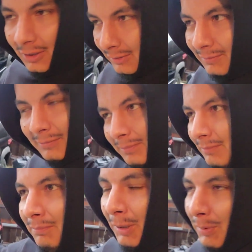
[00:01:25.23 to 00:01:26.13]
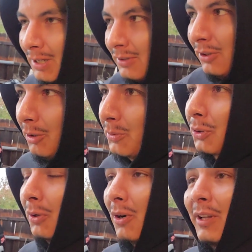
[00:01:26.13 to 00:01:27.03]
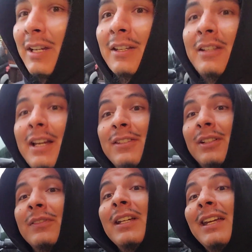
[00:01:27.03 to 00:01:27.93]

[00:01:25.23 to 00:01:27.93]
you know, big blocks, cubes, torque, all that other kind of stuff.